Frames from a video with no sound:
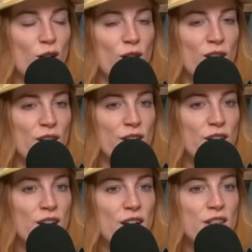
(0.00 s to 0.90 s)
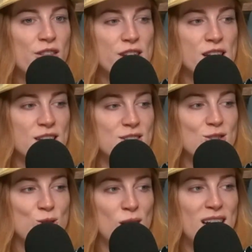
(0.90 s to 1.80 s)
are things
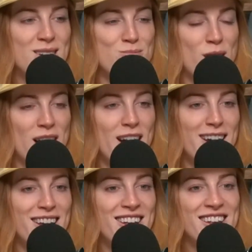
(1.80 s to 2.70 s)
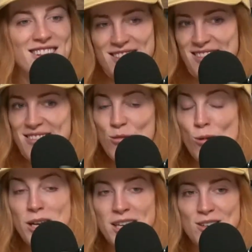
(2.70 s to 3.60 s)
created by the
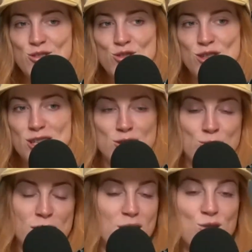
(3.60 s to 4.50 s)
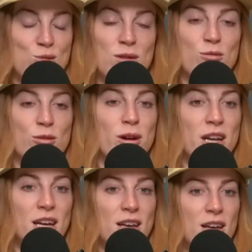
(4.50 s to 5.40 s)
wedding industry to make you spend more
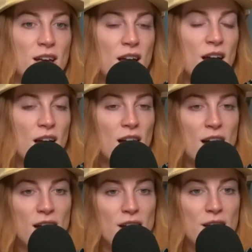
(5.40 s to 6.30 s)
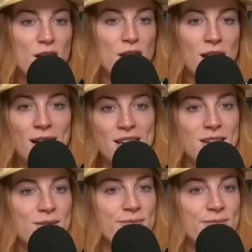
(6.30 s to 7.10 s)
money. Uh, like